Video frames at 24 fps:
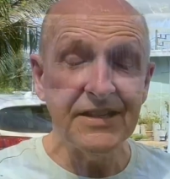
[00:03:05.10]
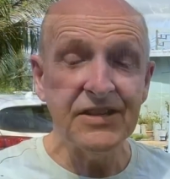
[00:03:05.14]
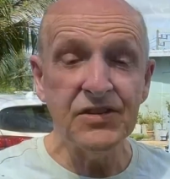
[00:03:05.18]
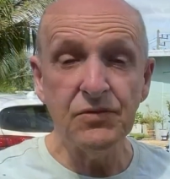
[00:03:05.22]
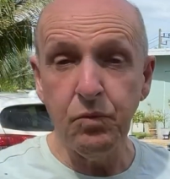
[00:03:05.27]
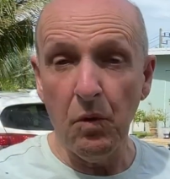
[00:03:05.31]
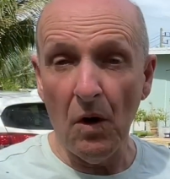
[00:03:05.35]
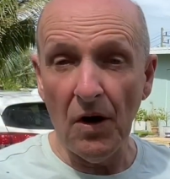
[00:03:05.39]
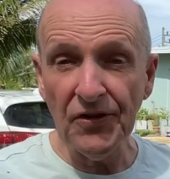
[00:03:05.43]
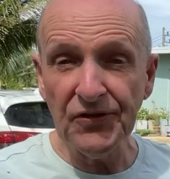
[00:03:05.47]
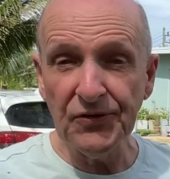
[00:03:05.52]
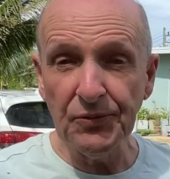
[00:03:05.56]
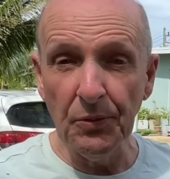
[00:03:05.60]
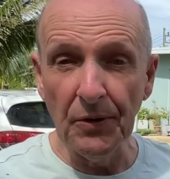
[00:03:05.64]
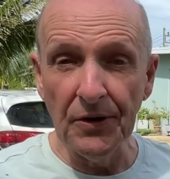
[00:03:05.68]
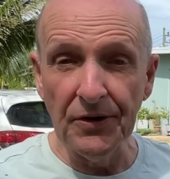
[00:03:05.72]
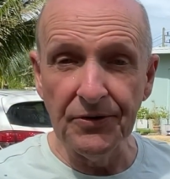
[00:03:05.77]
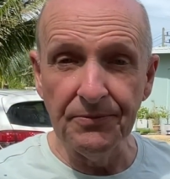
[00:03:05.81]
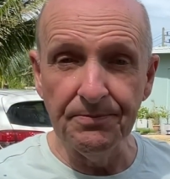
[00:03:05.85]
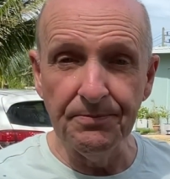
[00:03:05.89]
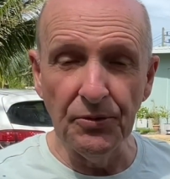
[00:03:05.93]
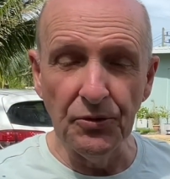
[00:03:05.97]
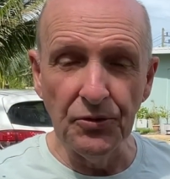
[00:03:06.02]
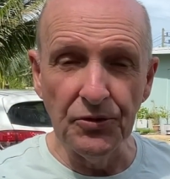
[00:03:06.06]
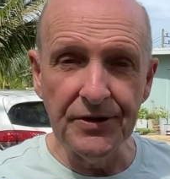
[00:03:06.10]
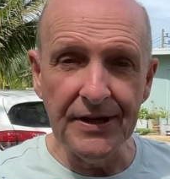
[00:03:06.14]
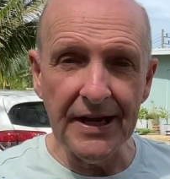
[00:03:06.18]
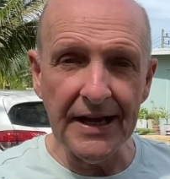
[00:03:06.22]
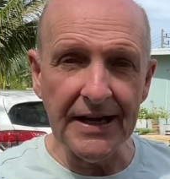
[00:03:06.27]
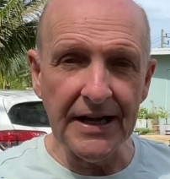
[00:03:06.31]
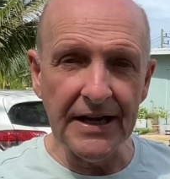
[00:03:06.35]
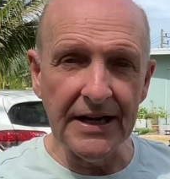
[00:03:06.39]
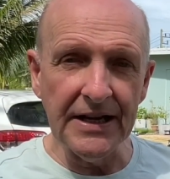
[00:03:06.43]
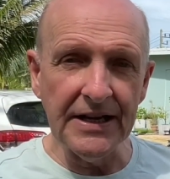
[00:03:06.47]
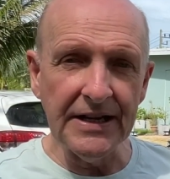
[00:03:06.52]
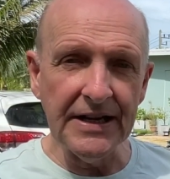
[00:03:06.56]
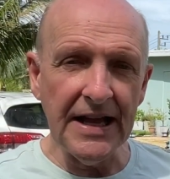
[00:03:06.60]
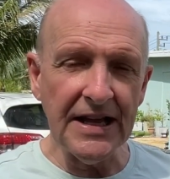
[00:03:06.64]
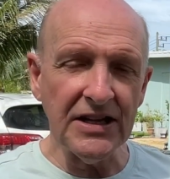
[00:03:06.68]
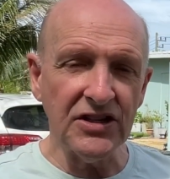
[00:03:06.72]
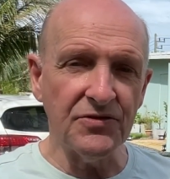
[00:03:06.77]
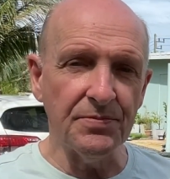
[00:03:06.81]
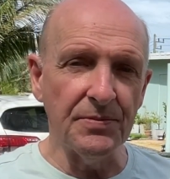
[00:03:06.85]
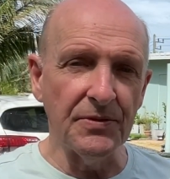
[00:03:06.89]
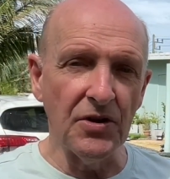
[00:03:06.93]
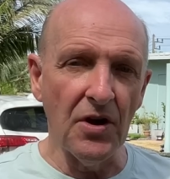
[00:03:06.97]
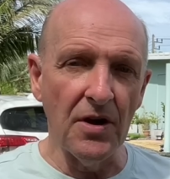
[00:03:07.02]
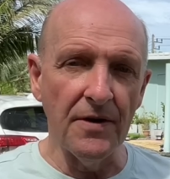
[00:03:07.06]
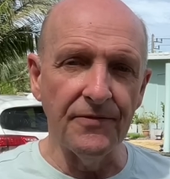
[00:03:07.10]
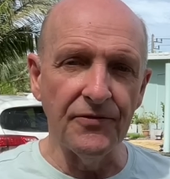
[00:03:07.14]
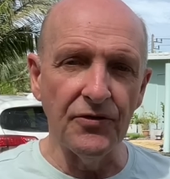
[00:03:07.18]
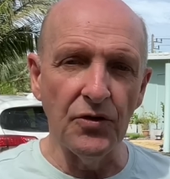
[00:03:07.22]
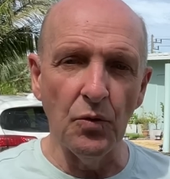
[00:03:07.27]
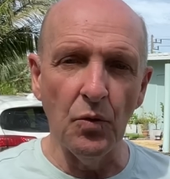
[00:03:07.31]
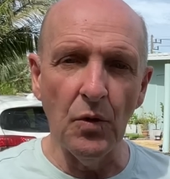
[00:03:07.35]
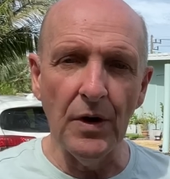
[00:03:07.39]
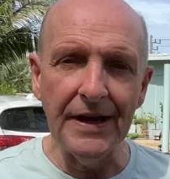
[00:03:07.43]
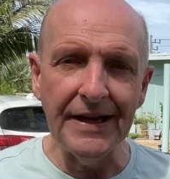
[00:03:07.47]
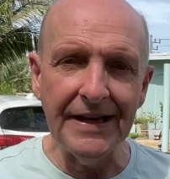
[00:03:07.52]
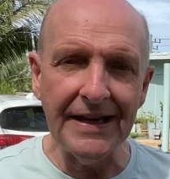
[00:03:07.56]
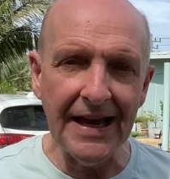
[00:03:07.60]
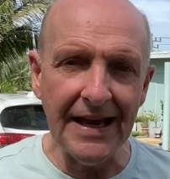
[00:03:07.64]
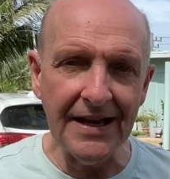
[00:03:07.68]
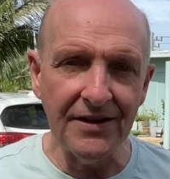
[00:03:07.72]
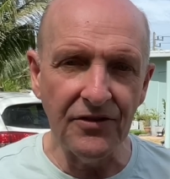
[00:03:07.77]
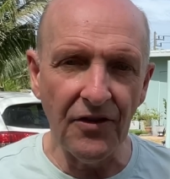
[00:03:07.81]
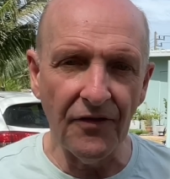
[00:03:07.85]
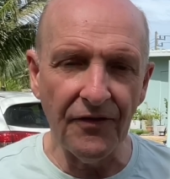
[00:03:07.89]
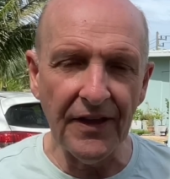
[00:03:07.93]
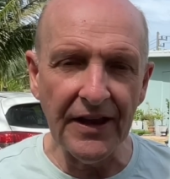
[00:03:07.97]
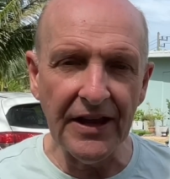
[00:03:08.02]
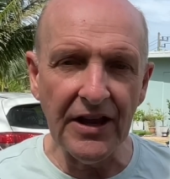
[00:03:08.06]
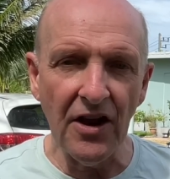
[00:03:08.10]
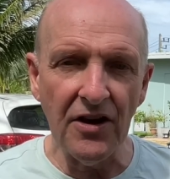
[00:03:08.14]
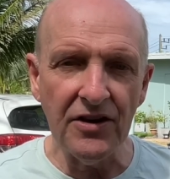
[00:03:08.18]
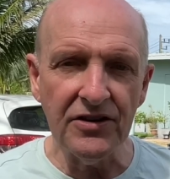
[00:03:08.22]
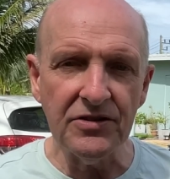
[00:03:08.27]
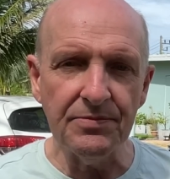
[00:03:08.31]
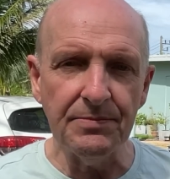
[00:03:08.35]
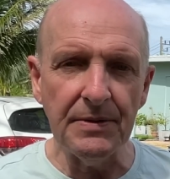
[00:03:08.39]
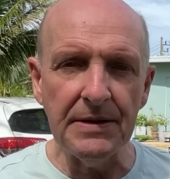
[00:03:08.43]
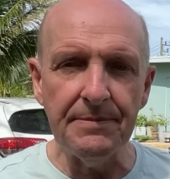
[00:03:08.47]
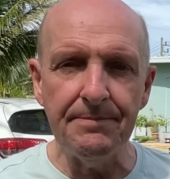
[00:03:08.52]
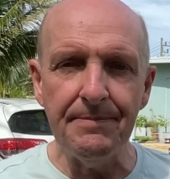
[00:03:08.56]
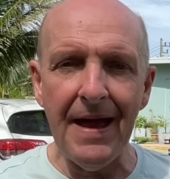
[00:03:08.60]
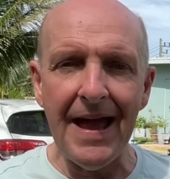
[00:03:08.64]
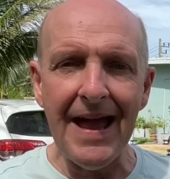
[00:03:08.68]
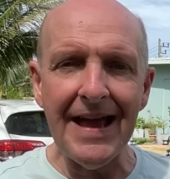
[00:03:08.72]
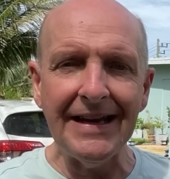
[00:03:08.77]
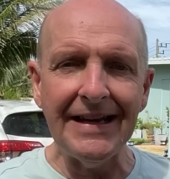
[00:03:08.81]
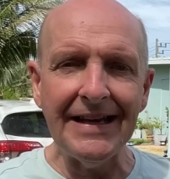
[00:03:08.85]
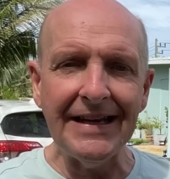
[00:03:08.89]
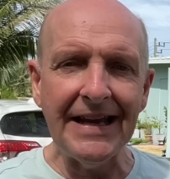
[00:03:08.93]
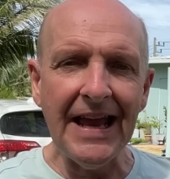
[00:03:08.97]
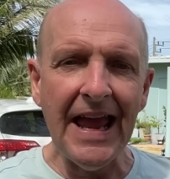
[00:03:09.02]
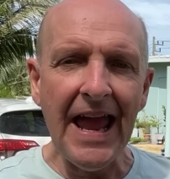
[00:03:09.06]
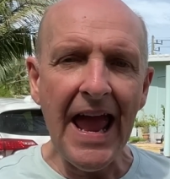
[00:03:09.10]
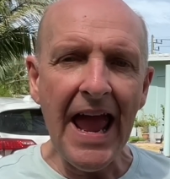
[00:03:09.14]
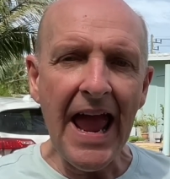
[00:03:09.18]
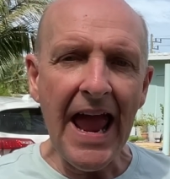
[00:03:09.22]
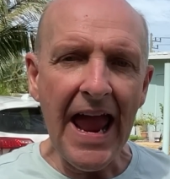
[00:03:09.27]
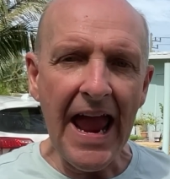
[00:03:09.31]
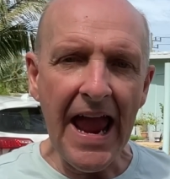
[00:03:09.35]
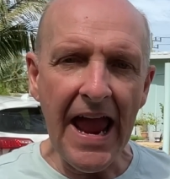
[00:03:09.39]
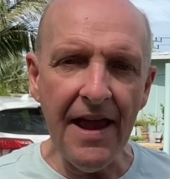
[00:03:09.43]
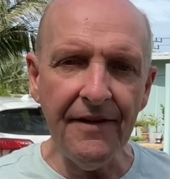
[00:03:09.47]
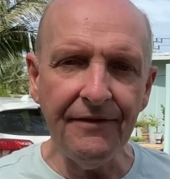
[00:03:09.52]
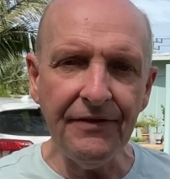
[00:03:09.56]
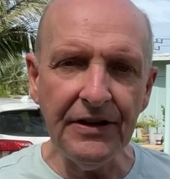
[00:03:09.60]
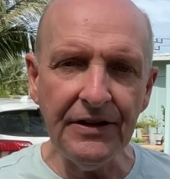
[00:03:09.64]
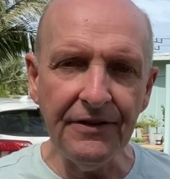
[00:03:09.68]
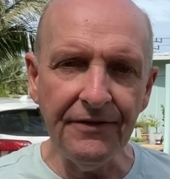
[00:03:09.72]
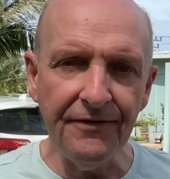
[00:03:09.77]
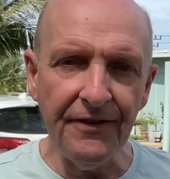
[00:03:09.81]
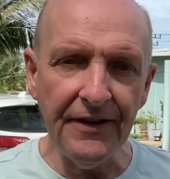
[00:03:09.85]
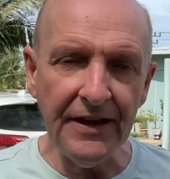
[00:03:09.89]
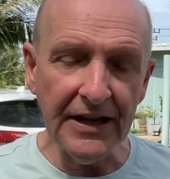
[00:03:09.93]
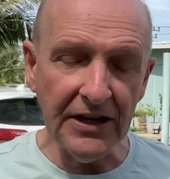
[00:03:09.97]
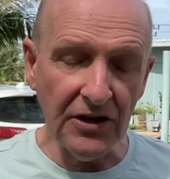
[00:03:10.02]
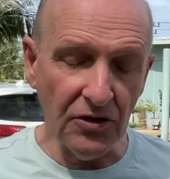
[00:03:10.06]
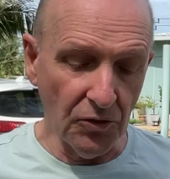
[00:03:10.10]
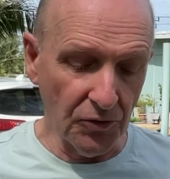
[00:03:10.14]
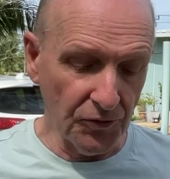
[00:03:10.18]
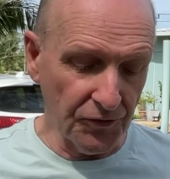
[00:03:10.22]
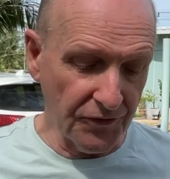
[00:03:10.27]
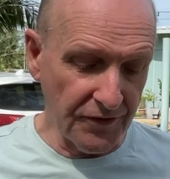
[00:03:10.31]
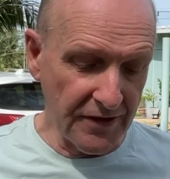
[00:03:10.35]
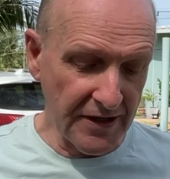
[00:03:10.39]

just whilst we're in Phuket, an announcement over the weekend that they're going to be banning heavy vehicles.